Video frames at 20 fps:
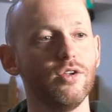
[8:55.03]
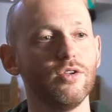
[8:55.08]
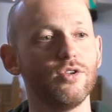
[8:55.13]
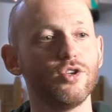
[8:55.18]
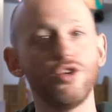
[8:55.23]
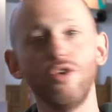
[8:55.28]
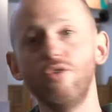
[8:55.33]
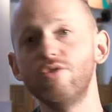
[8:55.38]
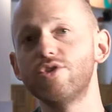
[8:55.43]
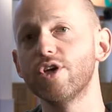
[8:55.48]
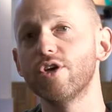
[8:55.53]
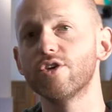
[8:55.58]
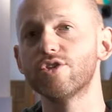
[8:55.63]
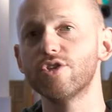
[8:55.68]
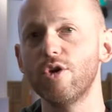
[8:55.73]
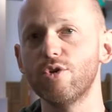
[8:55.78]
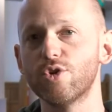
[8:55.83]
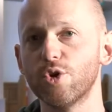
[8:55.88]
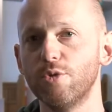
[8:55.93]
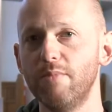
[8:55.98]
choosing a
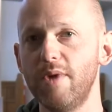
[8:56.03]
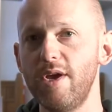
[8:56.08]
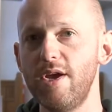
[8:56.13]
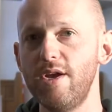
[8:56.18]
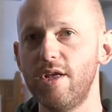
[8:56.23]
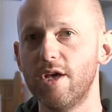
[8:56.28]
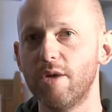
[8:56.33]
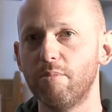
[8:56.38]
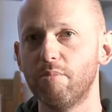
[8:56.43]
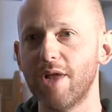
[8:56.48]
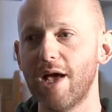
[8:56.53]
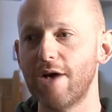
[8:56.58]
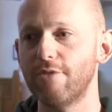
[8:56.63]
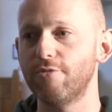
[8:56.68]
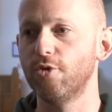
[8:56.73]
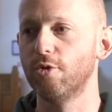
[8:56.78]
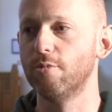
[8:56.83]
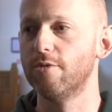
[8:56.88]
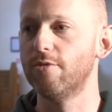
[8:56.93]
social media platform